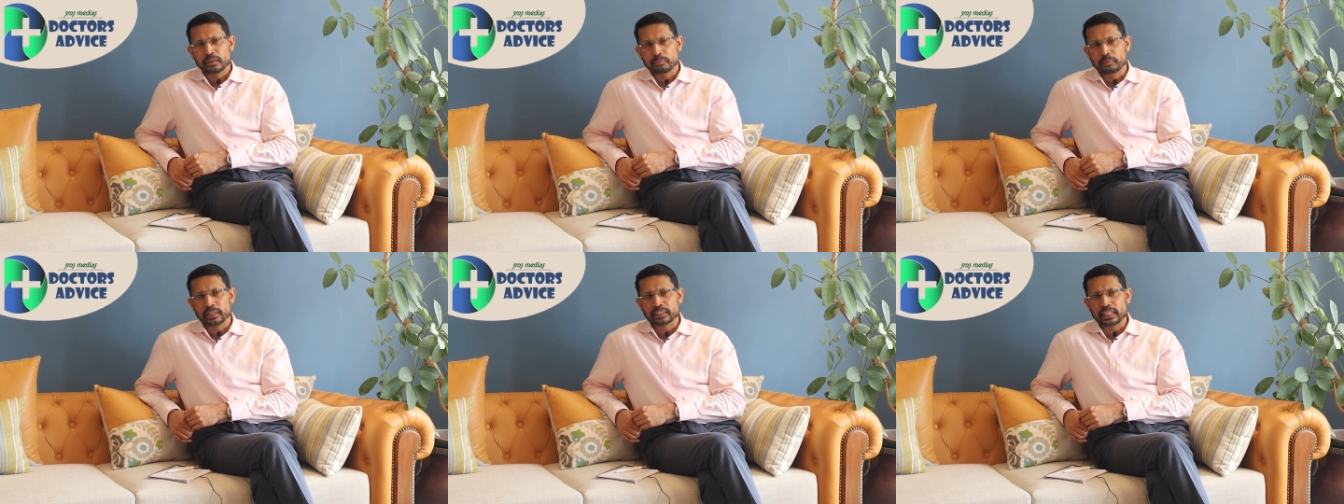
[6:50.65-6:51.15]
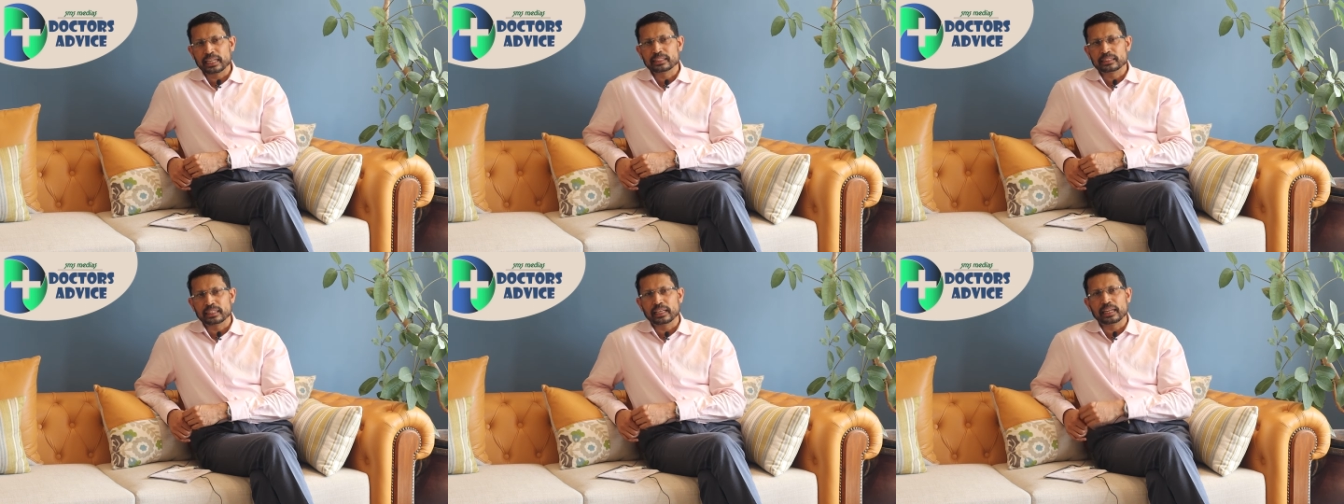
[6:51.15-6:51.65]
but that
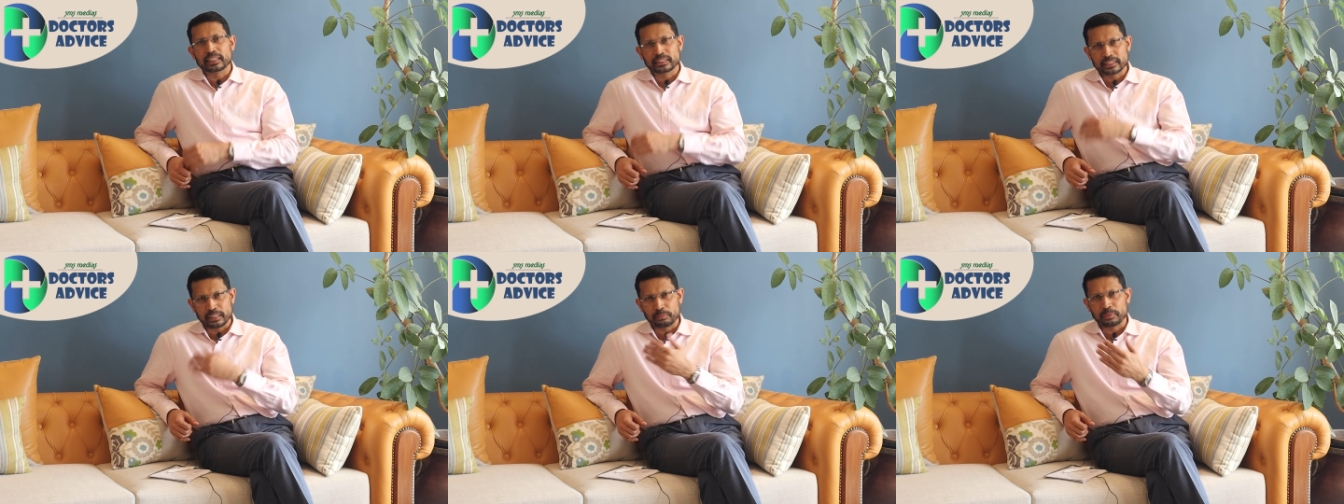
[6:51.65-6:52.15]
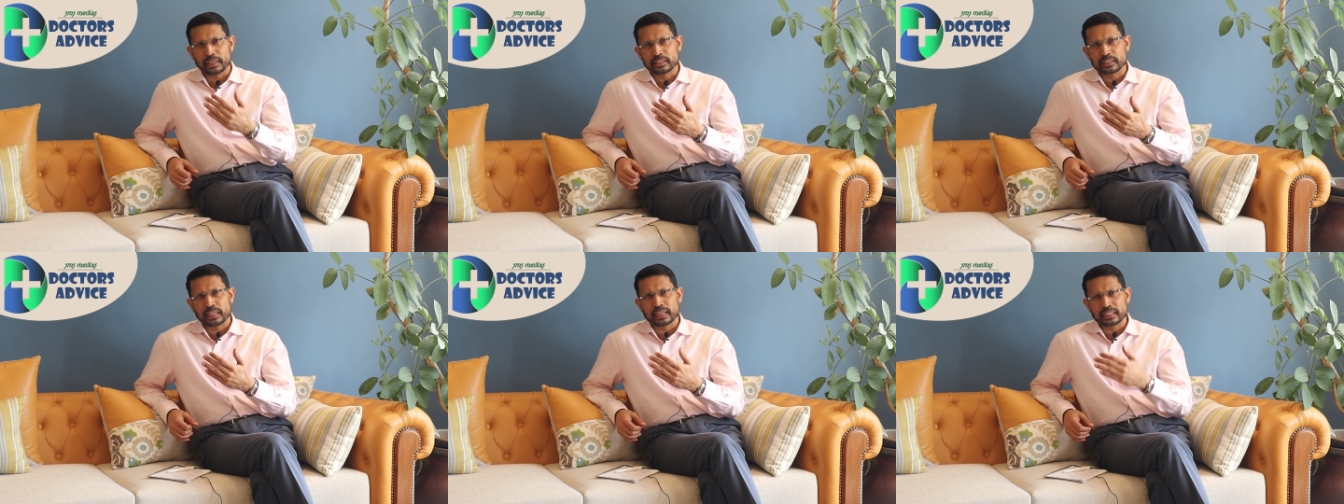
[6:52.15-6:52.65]
is a
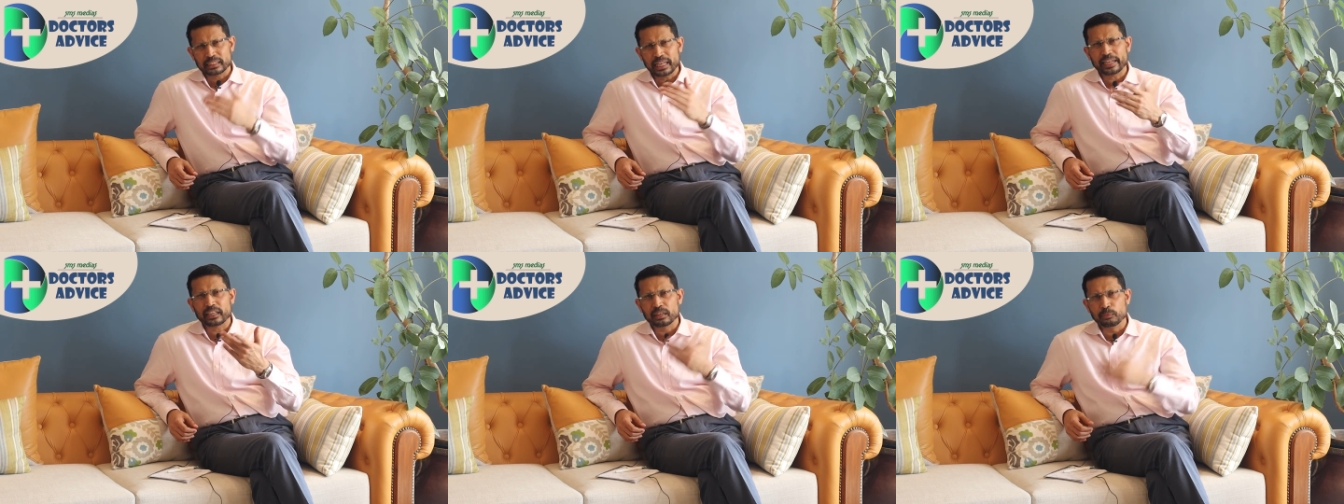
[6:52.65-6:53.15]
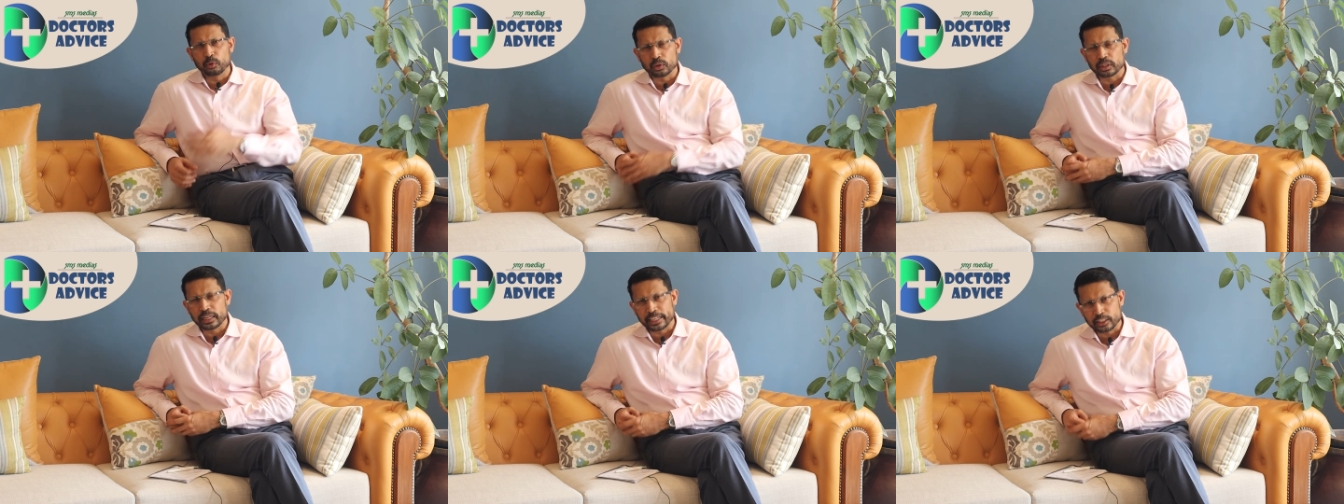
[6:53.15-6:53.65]
separate and a slightly
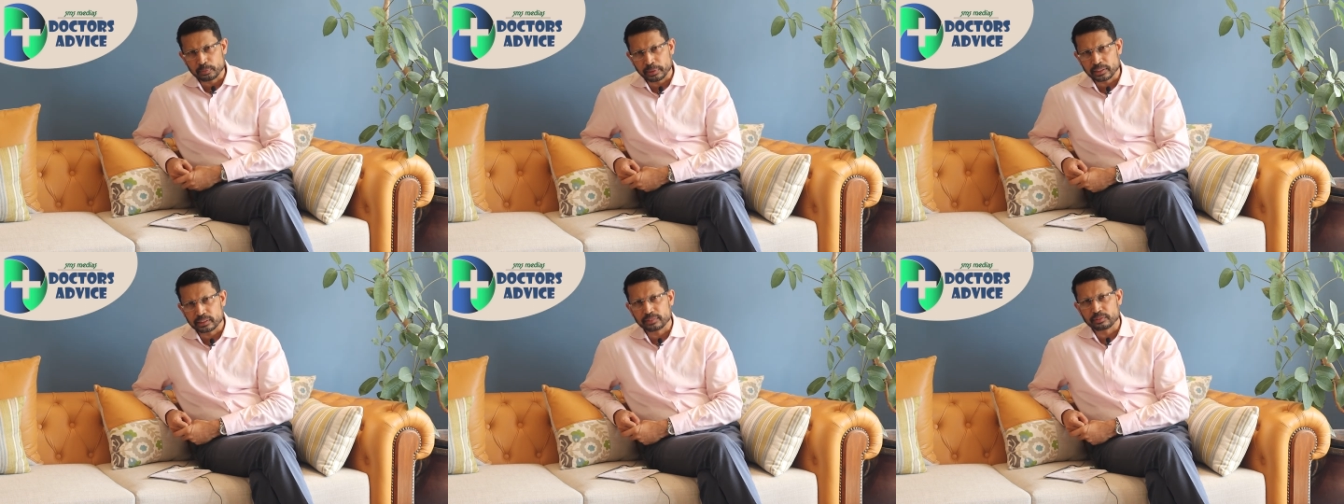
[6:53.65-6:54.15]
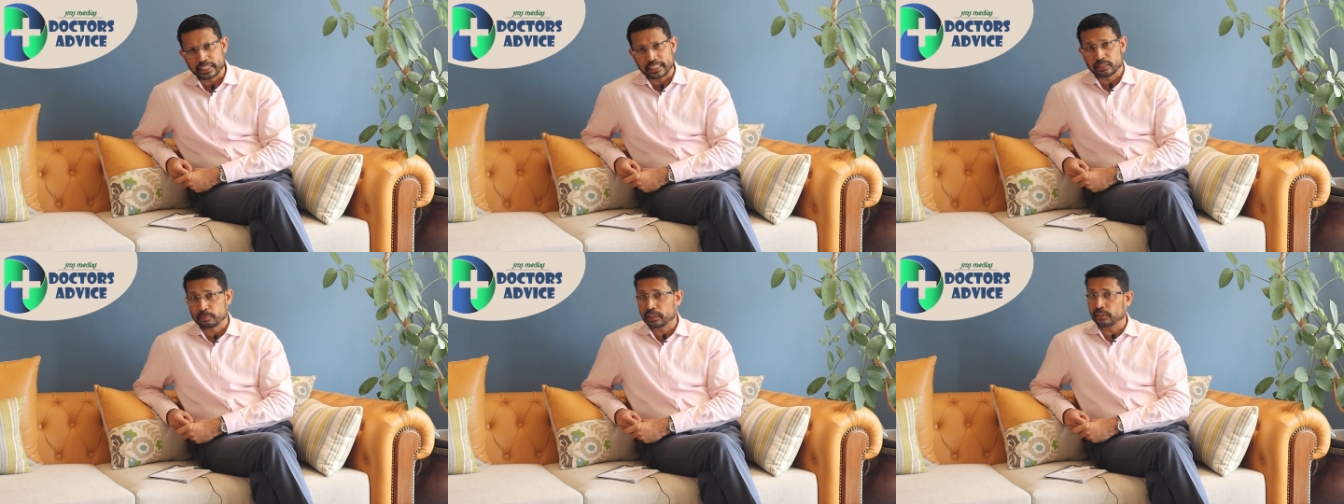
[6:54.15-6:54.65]
more expensive
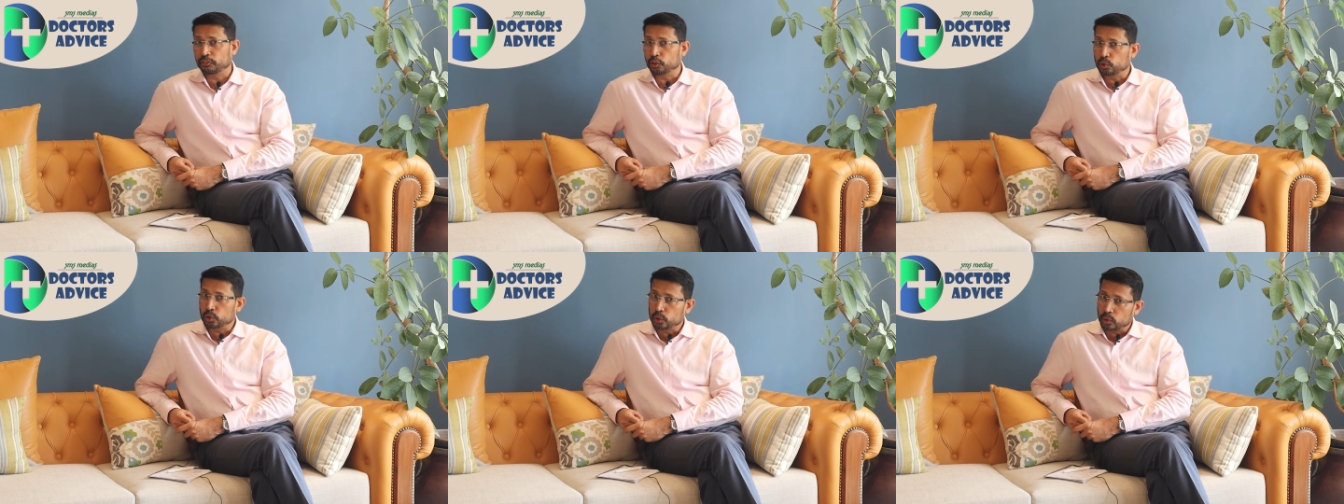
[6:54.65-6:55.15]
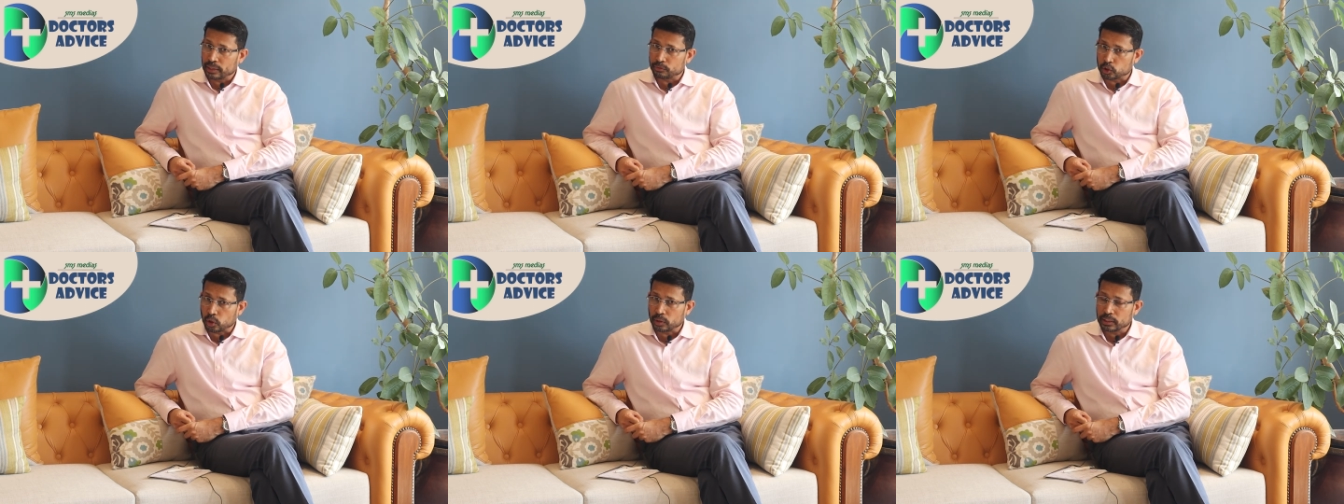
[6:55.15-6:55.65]
test. But if you do
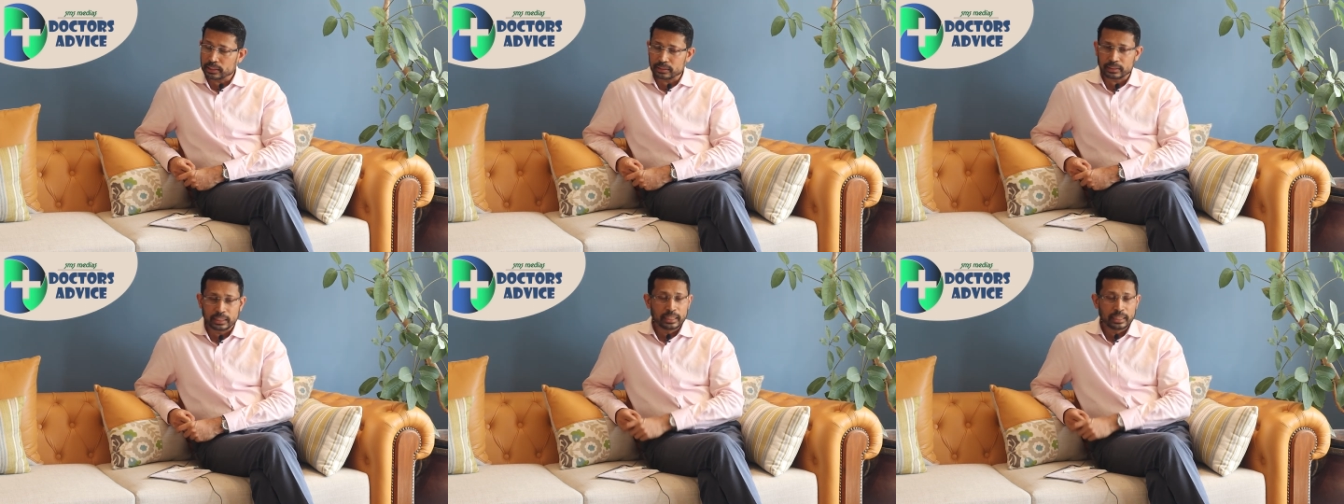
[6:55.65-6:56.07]
have jaundice,